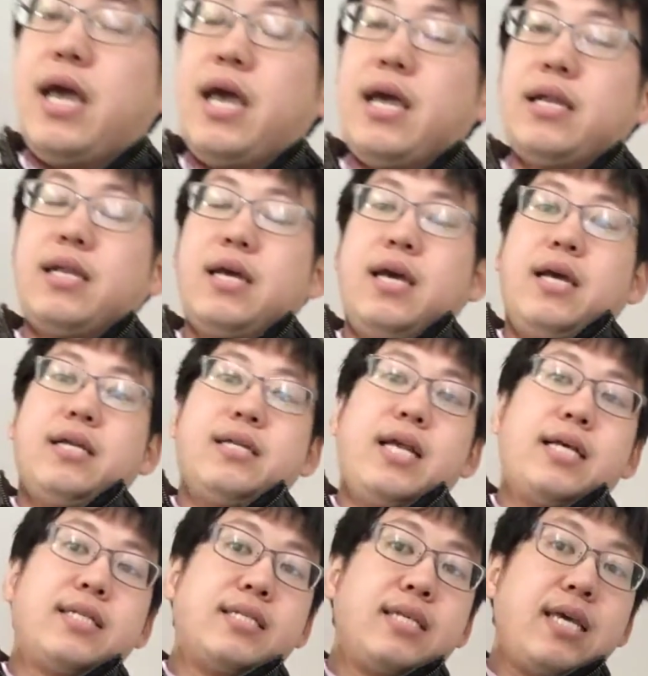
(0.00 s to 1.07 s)
And
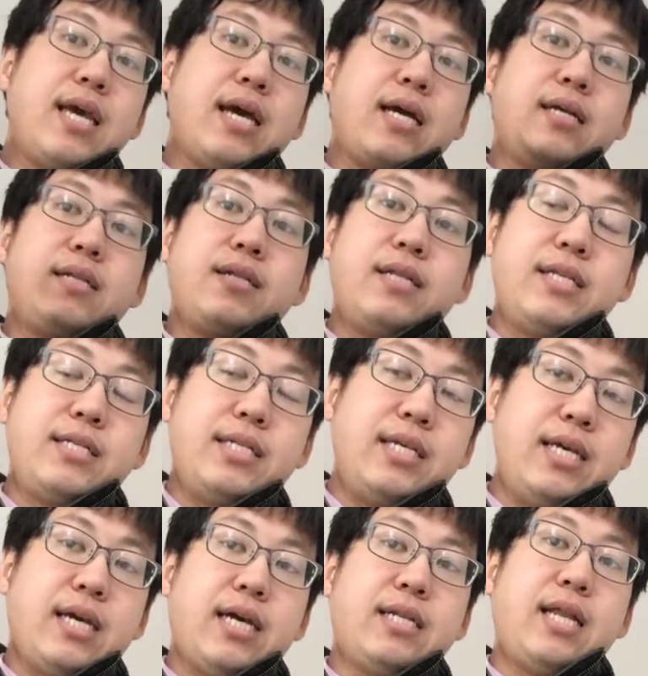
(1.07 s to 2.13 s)
next year,
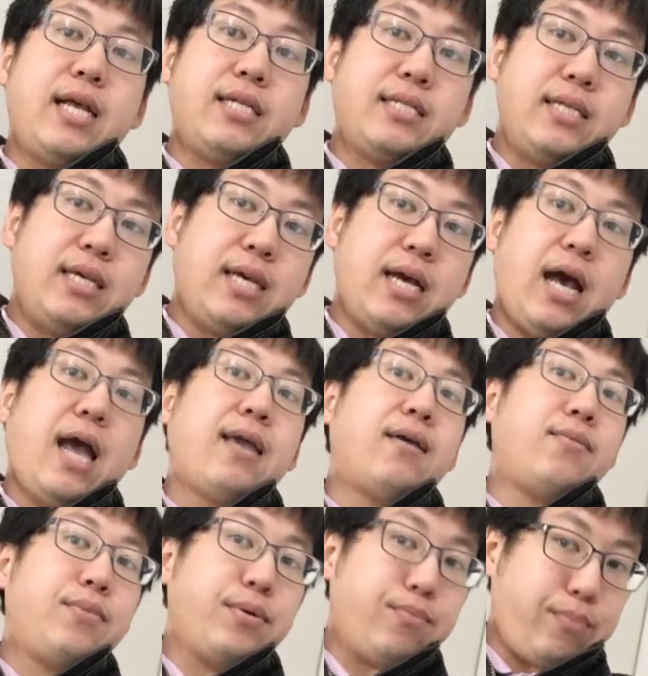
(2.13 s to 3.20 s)
I
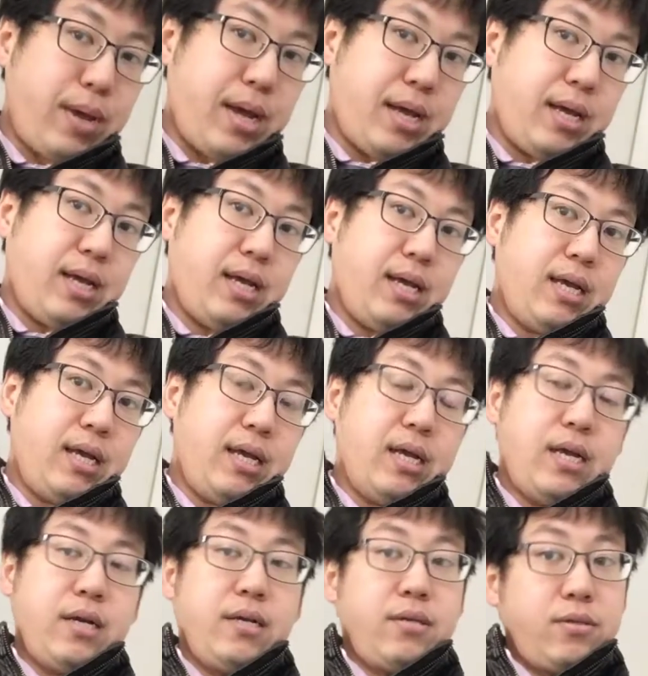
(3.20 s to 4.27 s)
will be paid.
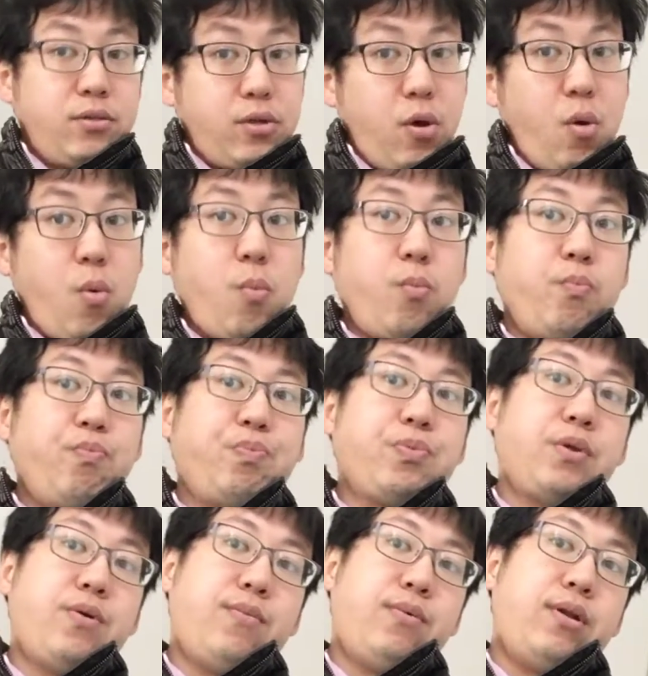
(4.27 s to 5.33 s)
So
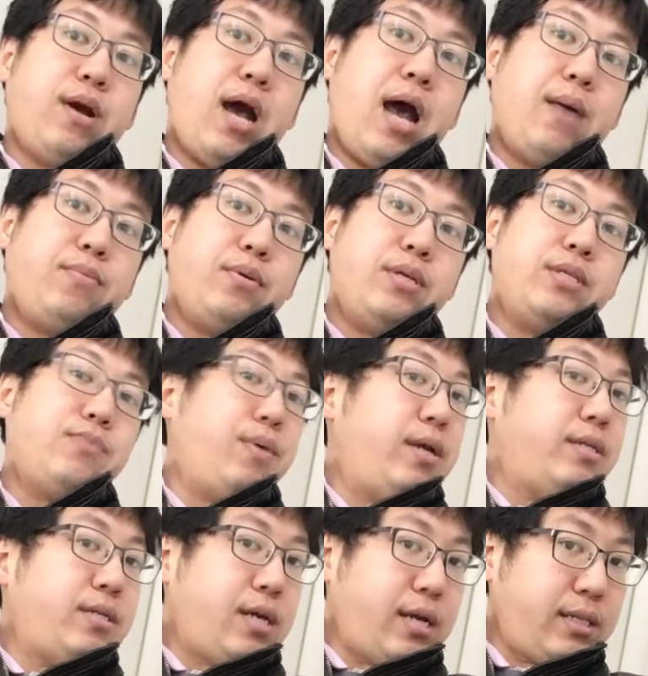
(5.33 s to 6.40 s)
what will happen is
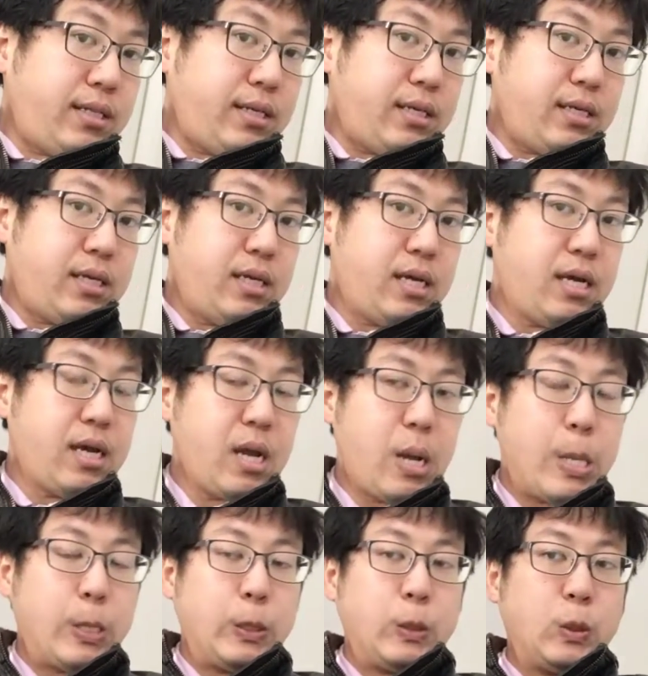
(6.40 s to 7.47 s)
very certain.
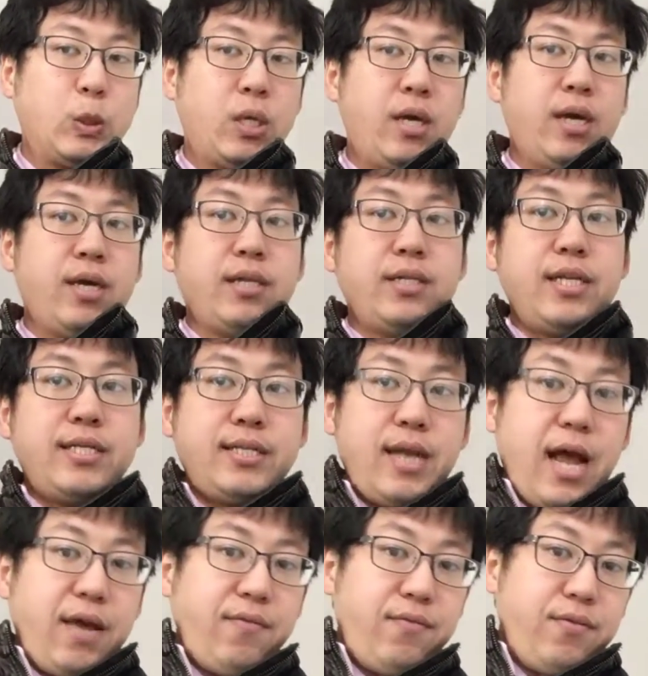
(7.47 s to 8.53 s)
This
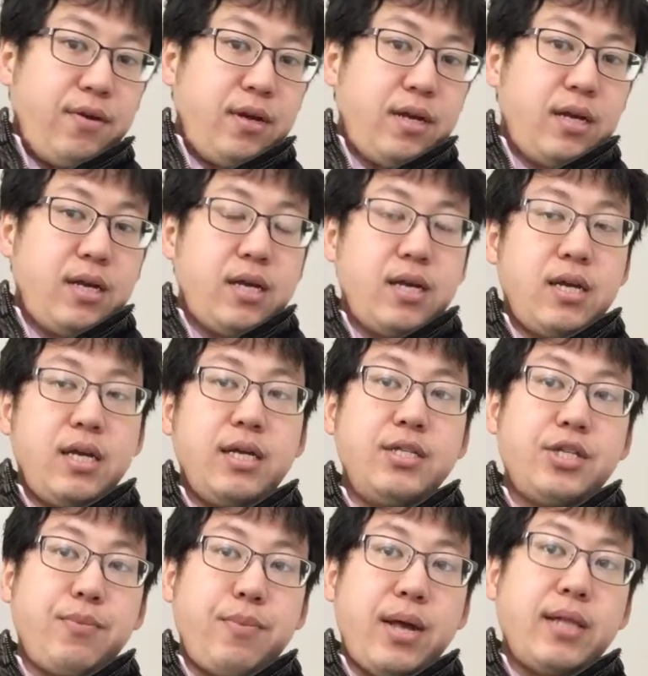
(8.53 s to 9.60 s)
life
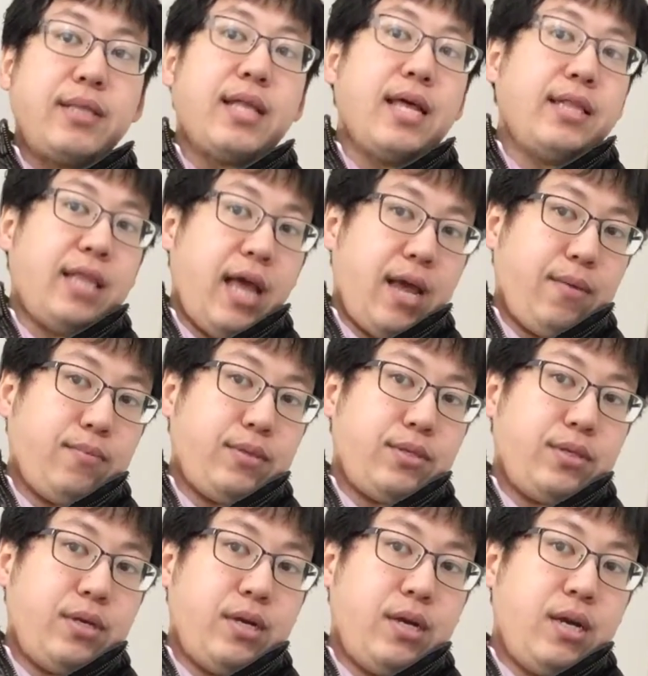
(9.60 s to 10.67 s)
in Japan, 10
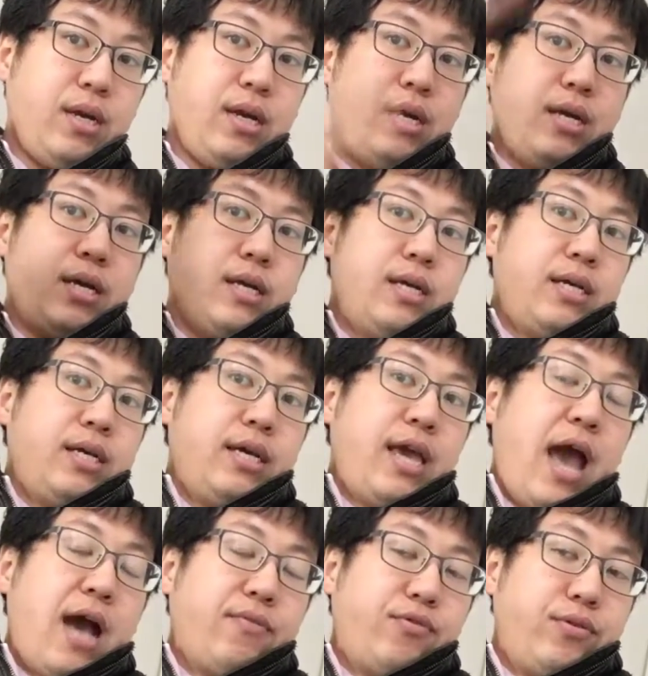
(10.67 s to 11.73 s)
times.
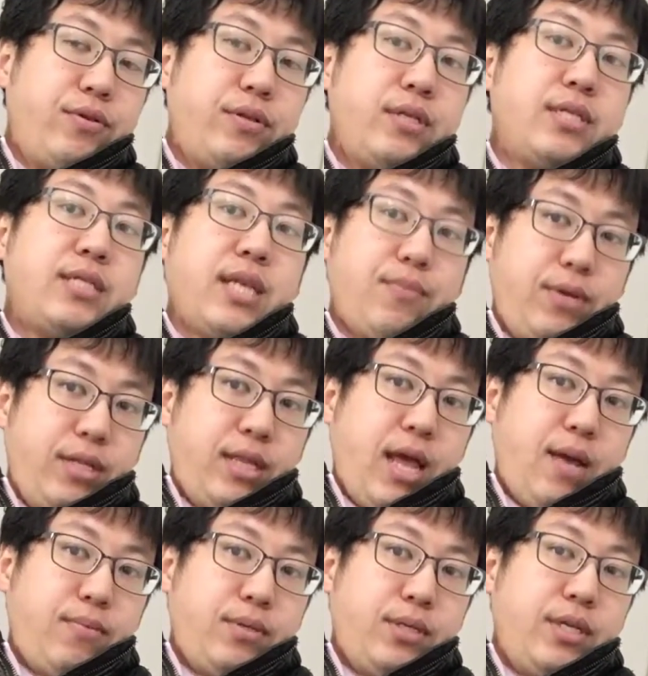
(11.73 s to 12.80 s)
Hereafter, 70
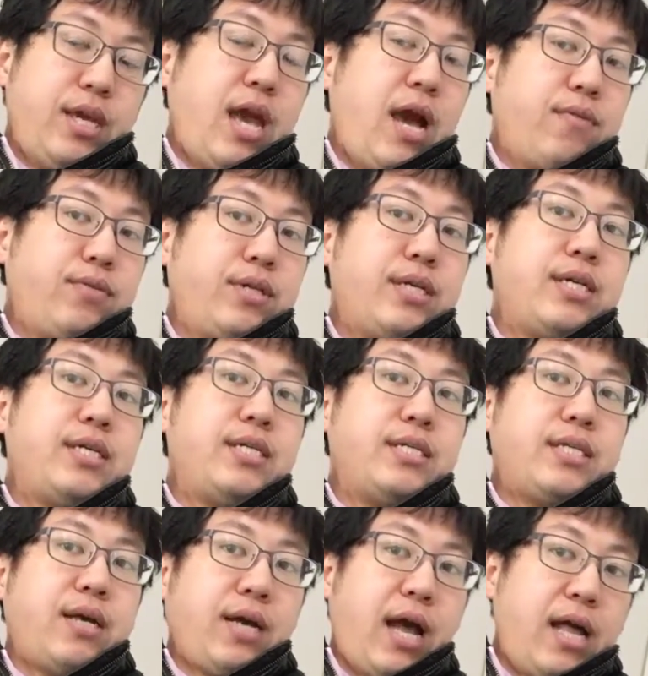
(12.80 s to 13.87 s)
times. Hereafter
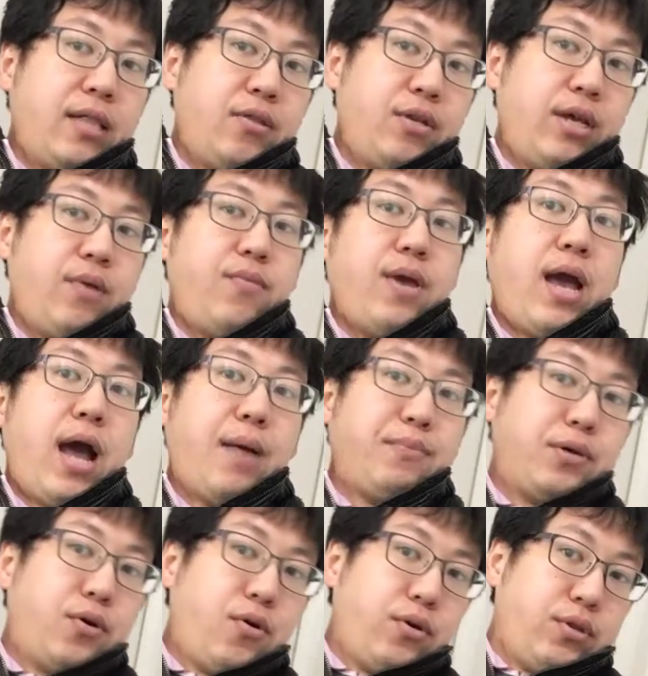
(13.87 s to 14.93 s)
is the country where
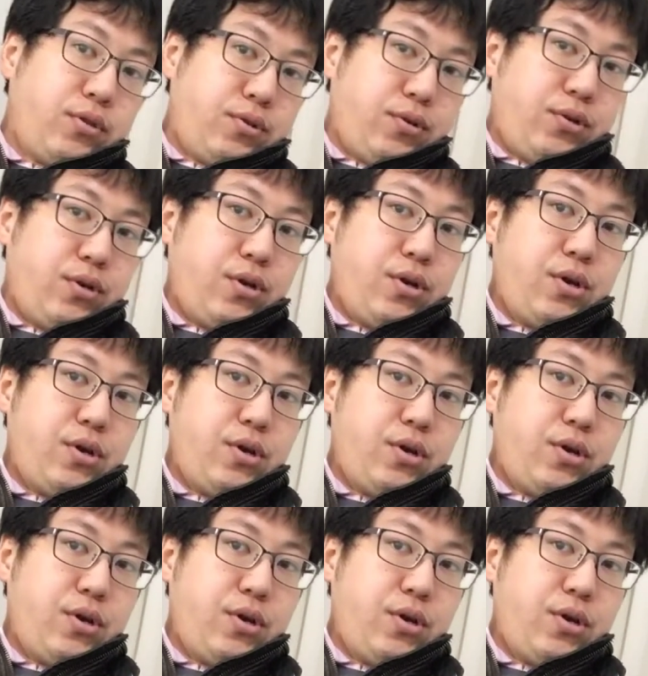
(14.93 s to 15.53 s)
I'm going to.